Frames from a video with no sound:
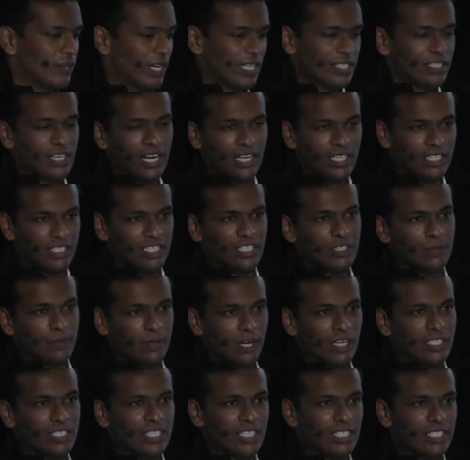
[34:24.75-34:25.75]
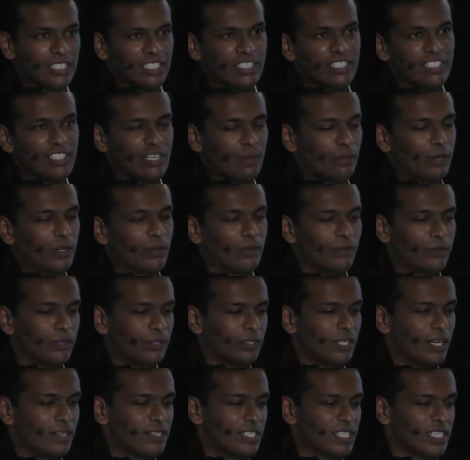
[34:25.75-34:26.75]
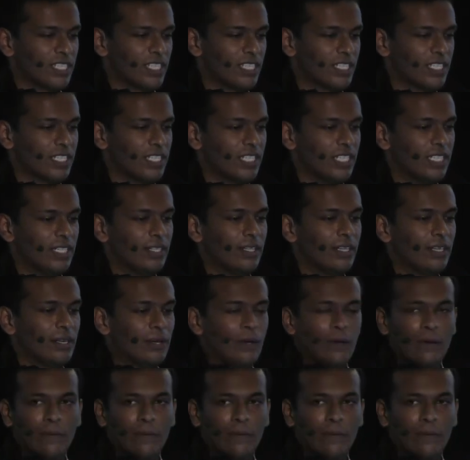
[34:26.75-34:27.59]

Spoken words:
So I started this project in the summer of 2016